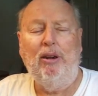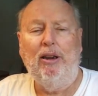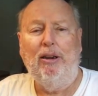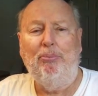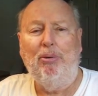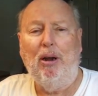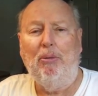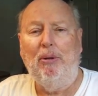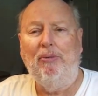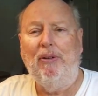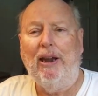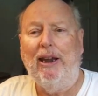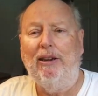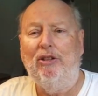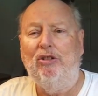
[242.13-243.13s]
and probably if
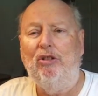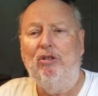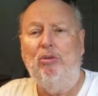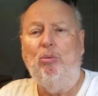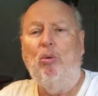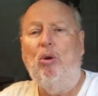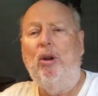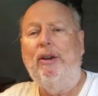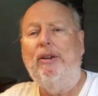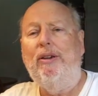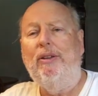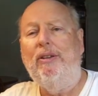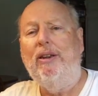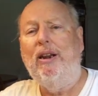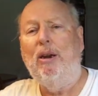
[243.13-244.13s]
I had to choose one
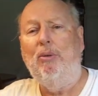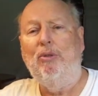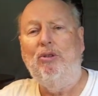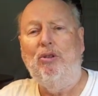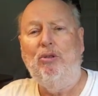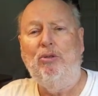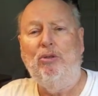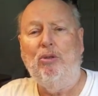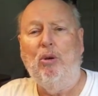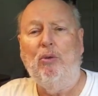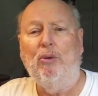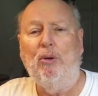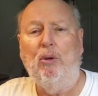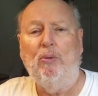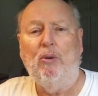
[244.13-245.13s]
that I would use
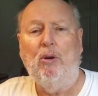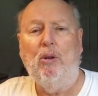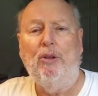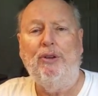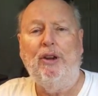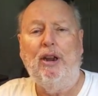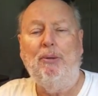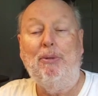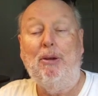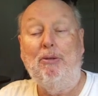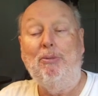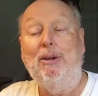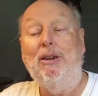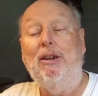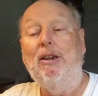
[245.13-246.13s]
over and over all the time, that
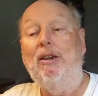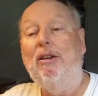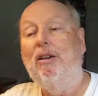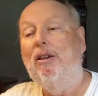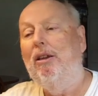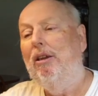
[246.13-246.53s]
would be it.